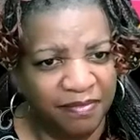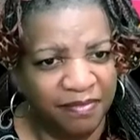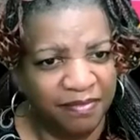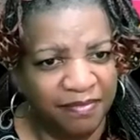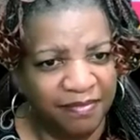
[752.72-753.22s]

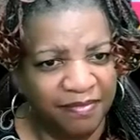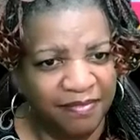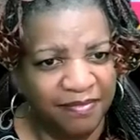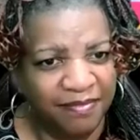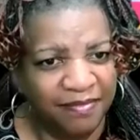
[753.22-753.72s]

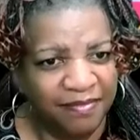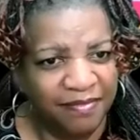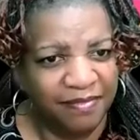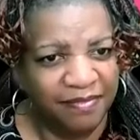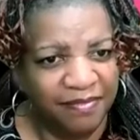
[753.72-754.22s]

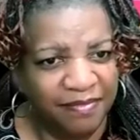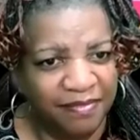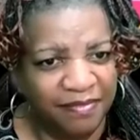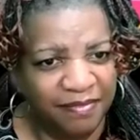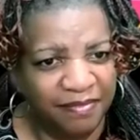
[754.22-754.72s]

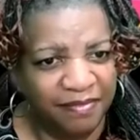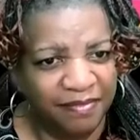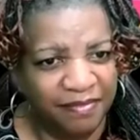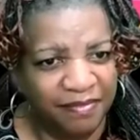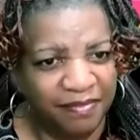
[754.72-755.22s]

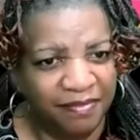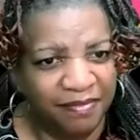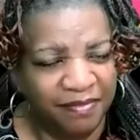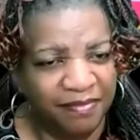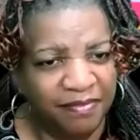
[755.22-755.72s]

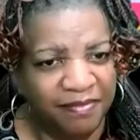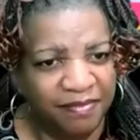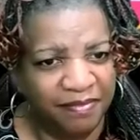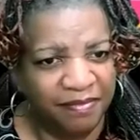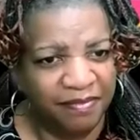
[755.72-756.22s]

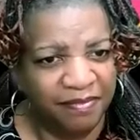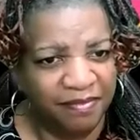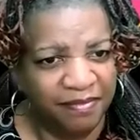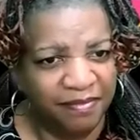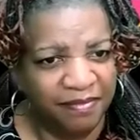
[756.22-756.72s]

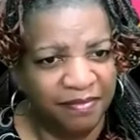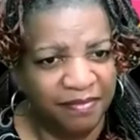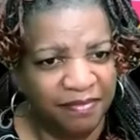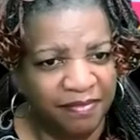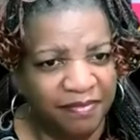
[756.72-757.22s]

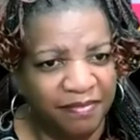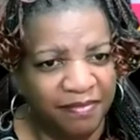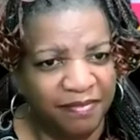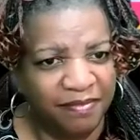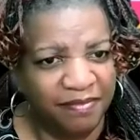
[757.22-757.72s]

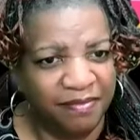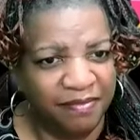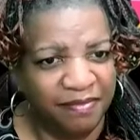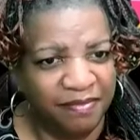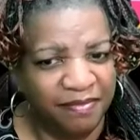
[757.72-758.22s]

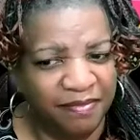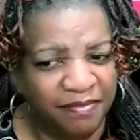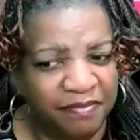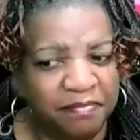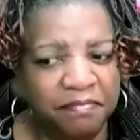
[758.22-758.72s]

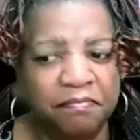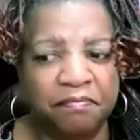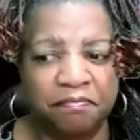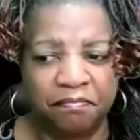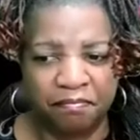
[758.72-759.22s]

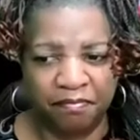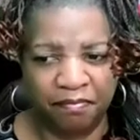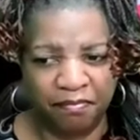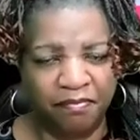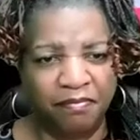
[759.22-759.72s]

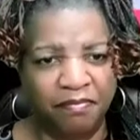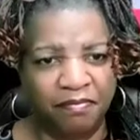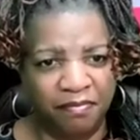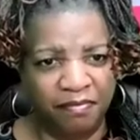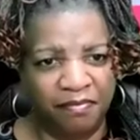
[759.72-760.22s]

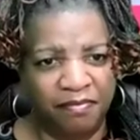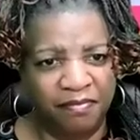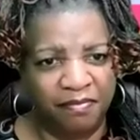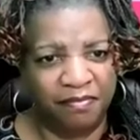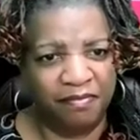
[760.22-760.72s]
The person shown says nothing.